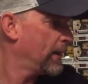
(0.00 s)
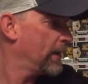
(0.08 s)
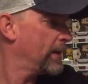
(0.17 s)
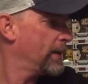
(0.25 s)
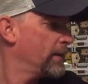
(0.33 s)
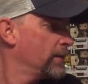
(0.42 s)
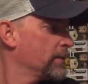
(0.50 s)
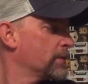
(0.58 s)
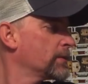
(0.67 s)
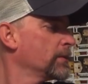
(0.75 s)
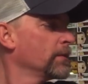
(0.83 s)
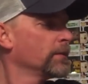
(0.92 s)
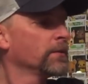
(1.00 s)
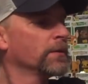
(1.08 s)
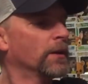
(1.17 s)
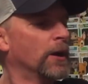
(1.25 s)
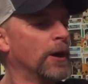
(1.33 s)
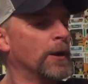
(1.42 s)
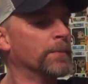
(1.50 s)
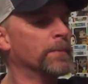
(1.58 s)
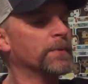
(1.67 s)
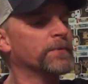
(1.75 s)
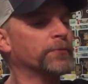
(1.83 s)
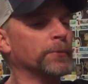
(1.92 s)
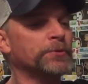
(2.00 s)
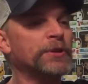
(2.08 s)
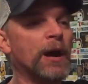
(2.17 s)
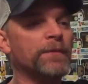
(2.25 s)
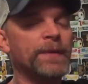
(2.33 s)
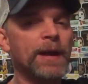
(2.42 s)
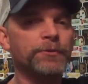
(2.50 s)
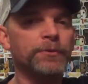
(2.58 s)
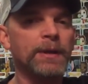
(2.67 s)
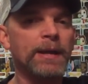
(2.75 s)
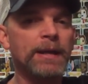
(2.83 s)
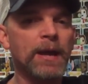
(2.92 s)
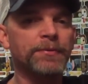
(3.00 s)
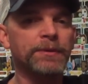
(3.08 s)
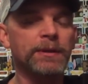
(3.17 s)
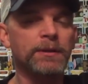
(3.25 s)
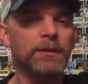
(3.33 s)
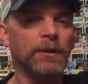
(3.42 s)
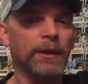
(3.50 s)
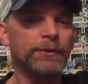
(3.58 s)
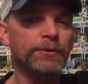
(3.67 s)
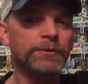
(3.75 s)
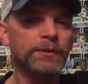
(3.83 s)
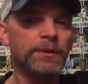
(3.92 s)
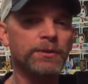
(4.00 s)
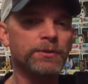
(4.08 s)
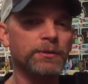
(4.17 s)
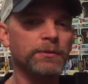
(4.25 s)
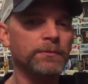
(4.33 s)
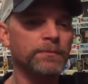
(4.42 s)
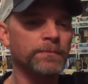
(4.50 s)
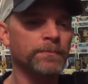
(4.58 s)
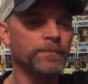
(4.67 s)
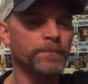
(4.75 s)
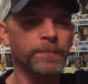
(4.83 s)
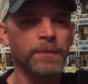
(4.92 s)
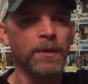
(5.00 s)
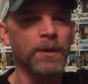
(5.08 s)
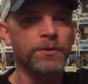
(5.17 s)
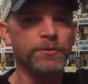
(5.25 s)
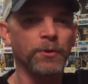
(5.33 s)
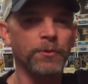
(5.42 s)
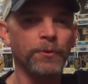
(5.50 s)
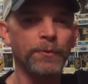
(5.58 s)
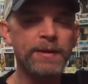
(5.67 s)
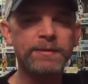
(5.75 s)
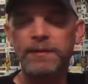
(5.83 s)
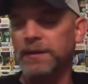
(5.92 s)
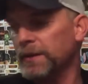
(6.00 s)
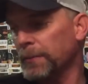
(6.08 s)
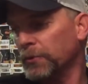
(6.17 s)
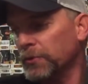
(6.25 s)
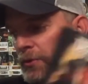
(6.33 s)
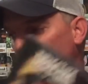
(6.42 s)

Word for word: And um, from Shout Factory, I got the collector's edition. So the rest of these I'm